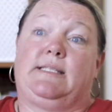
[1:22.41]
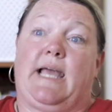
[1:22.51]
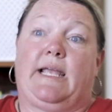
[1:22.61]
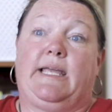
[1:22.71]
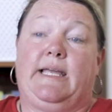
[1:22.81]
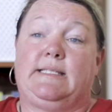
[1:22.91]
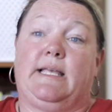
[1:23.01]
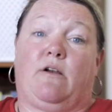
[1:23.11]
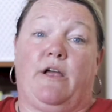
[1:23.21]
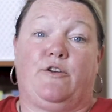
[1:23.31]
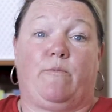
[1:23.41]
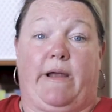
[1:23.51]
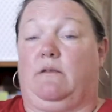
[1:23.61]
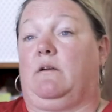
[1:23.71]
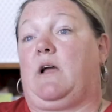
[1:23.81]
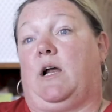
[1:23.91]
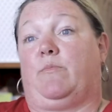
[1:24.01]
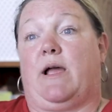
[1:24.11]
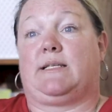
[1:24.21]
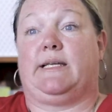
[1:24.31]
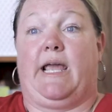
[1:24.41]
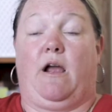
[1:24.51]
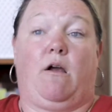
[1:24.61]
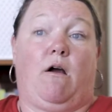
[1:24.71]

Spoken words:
that kids that are under regular chiropractic care